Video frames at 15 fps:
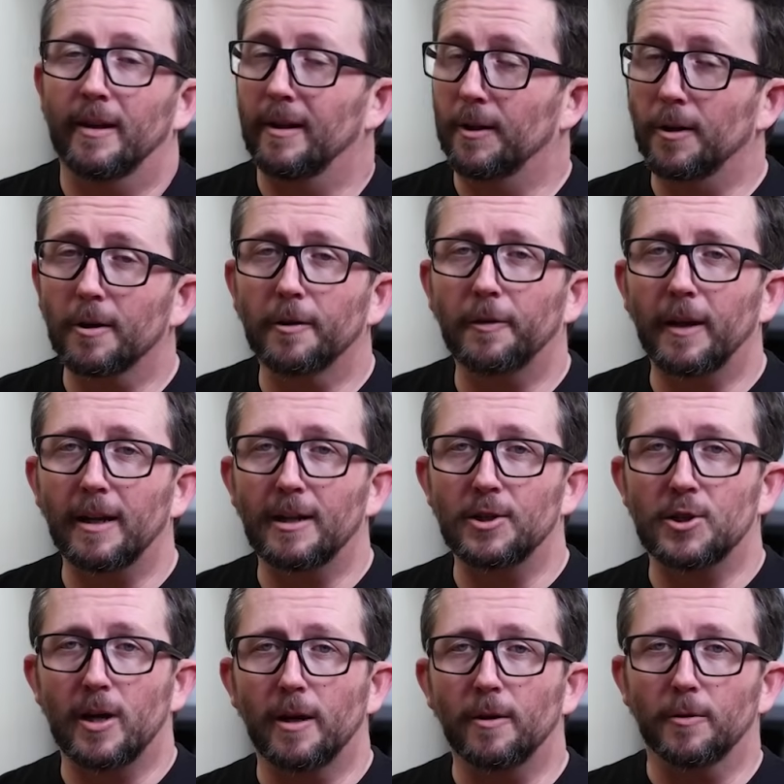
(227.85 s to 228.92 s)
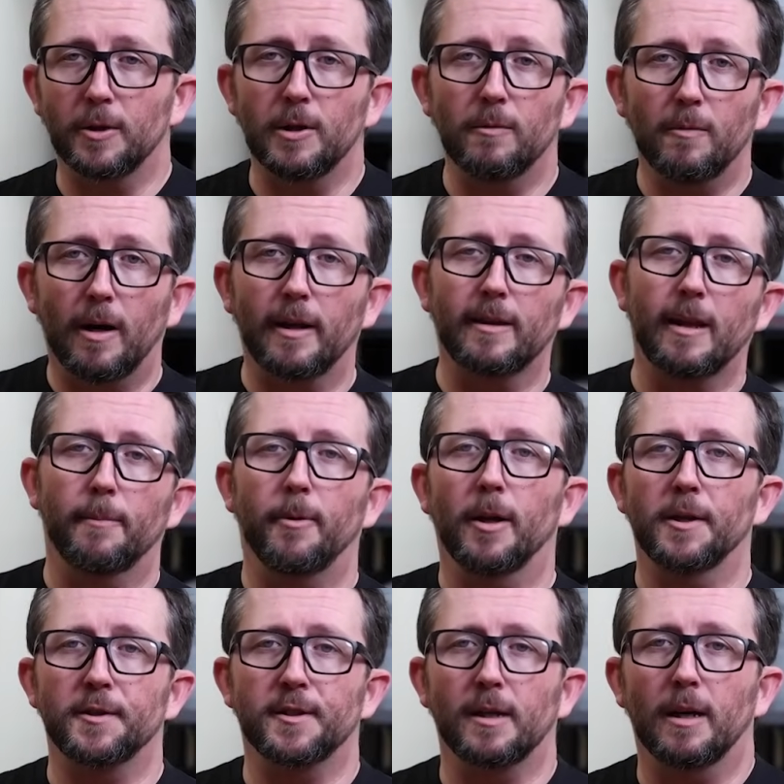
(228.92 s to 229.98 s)
urethane in general, you want that
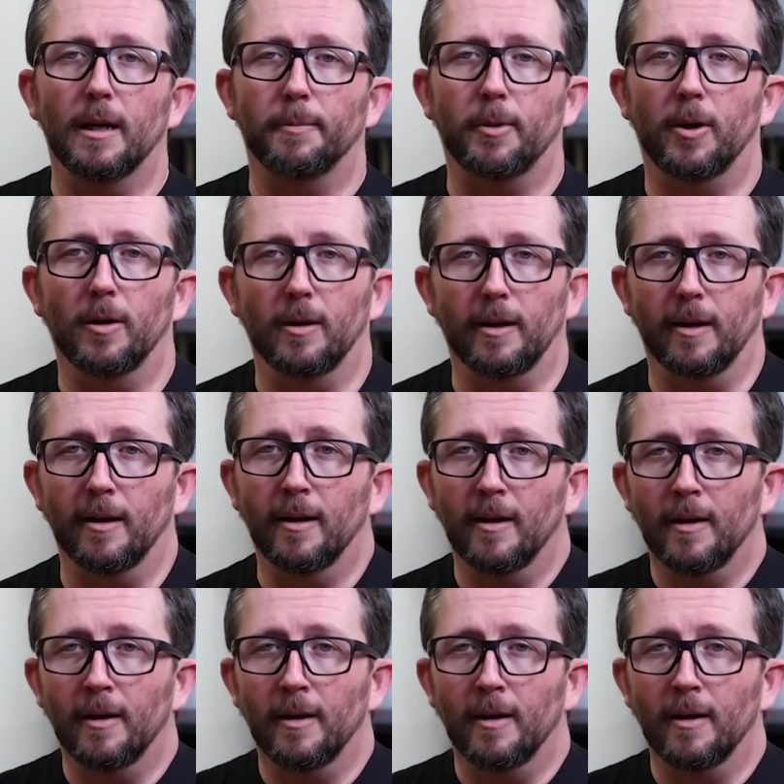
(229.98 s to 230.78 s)
ball to start up early.